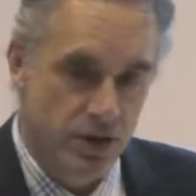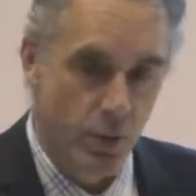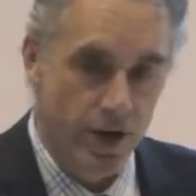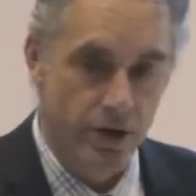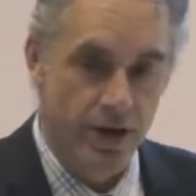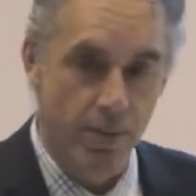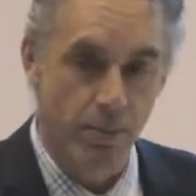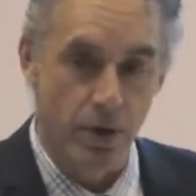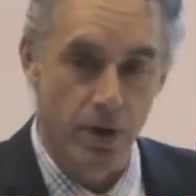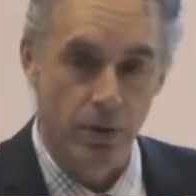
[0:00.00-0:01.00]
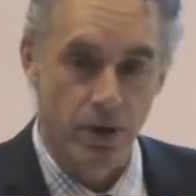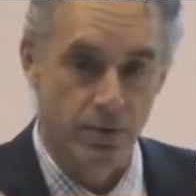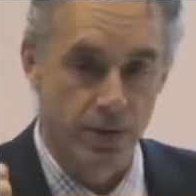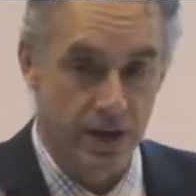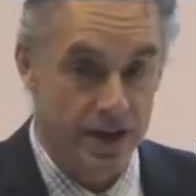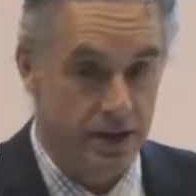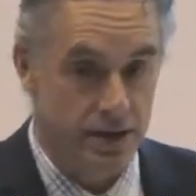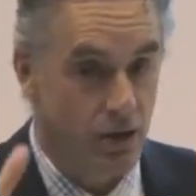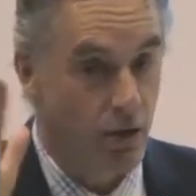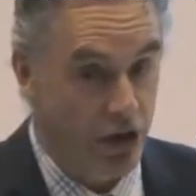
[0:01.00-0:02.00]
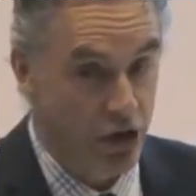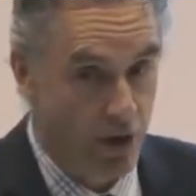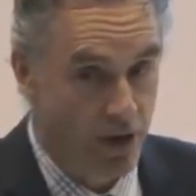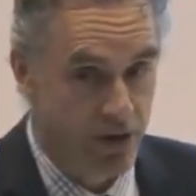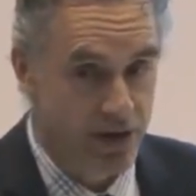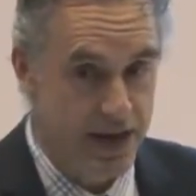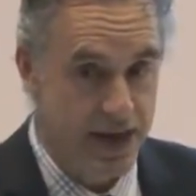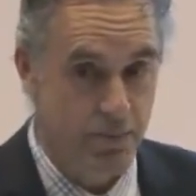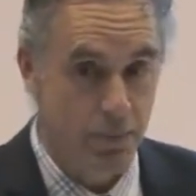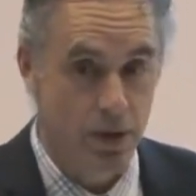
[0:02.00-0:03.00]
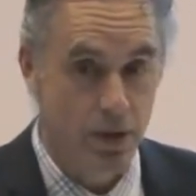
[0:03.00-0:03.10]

a weird number, Because when you hit 0, you're out of the game.